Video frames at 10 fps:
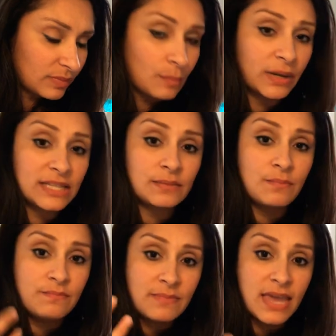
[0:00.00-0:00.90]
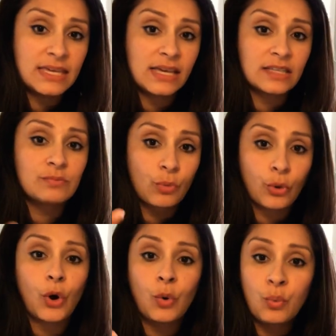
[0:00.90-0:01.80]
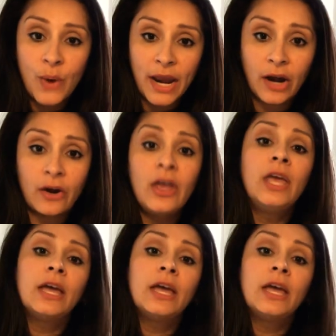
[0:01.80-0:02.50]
but it's making us more aware